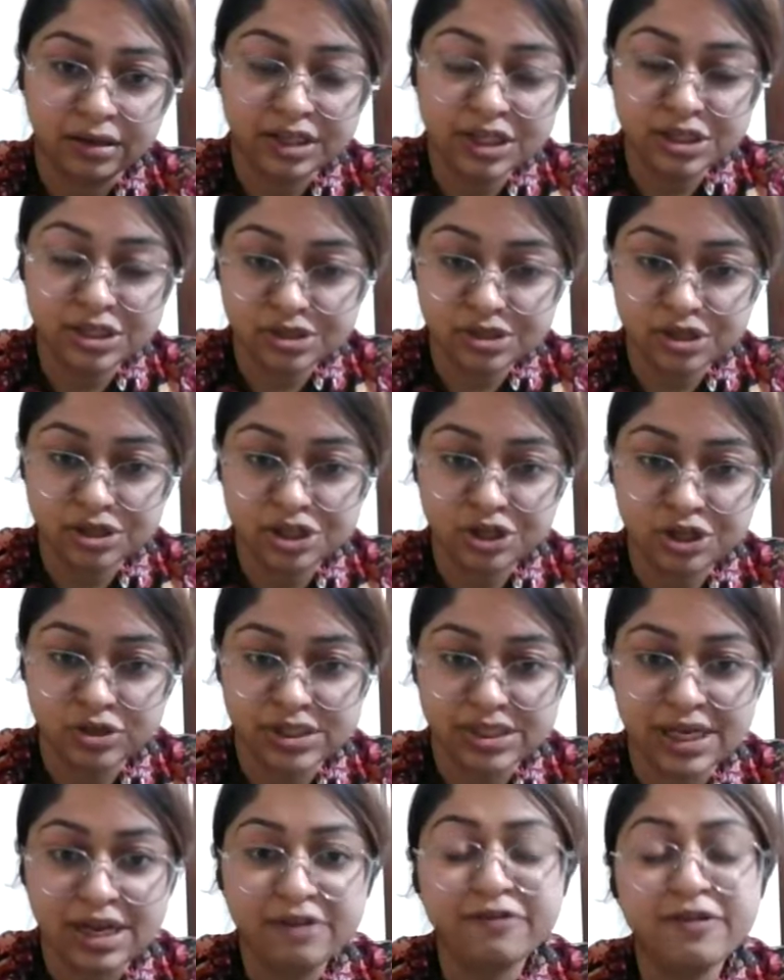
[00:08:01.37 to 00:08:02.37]
research
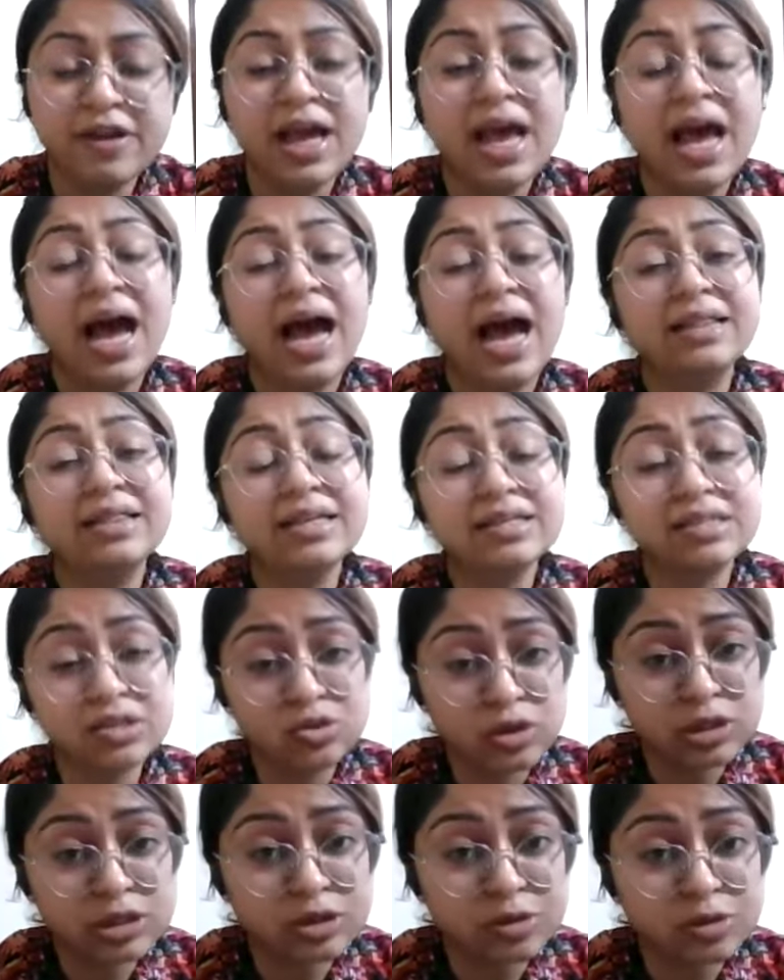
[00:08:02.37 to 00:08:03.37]
yourself. And this
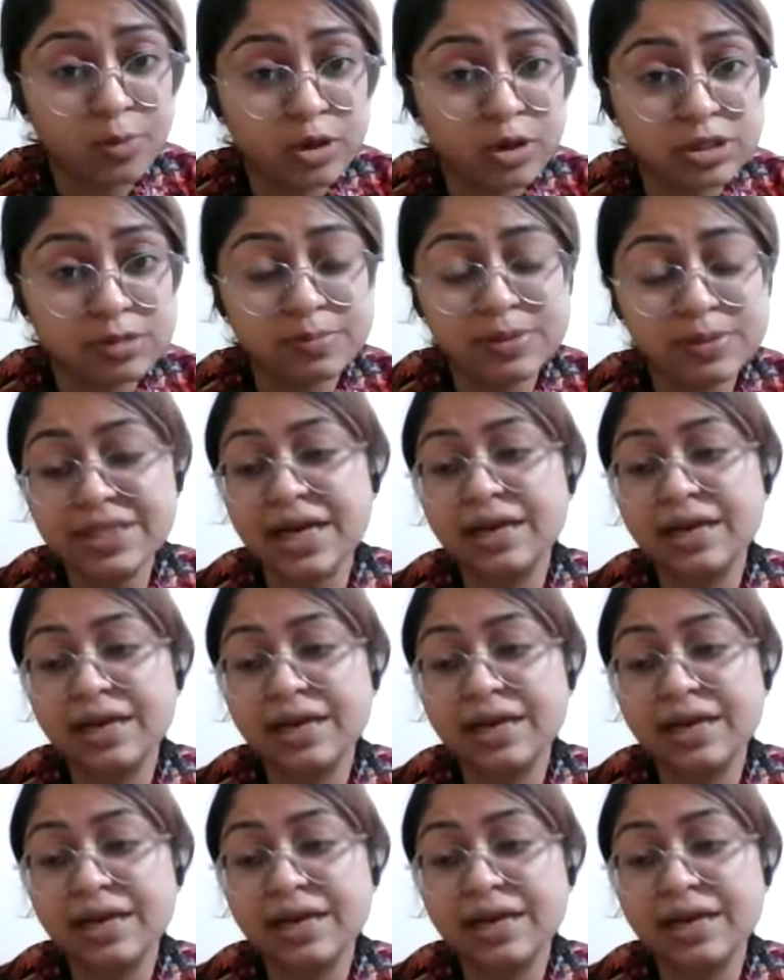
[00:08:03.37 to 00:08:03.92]
is also possible